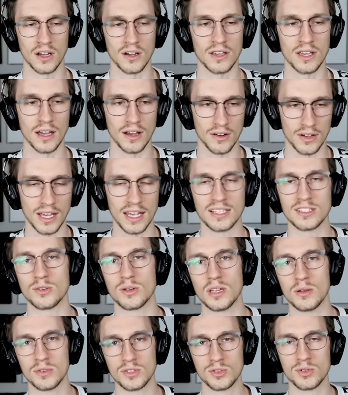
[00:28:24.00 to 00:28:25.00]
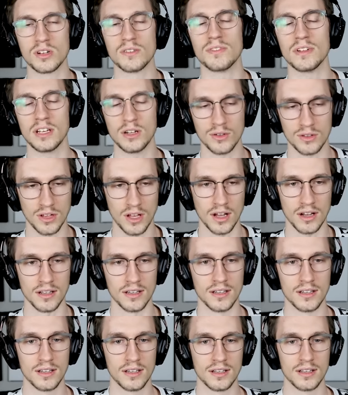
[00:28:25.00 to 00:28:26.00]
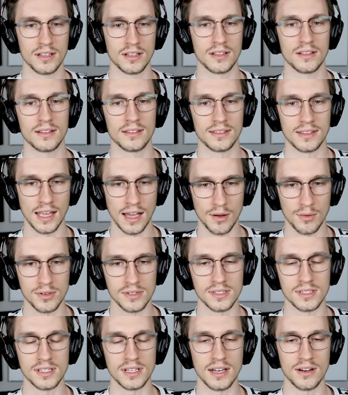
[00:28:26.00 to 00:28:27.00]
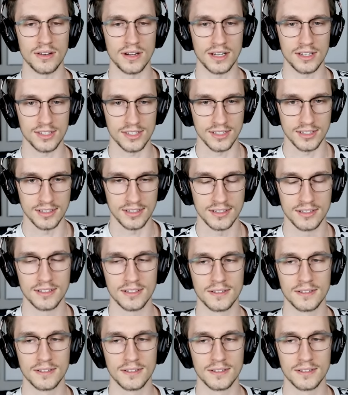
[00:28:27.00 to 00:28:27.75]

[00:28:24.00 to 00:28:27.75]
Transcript: Oh yeah, okay, so he was doing a video log. That was the narration.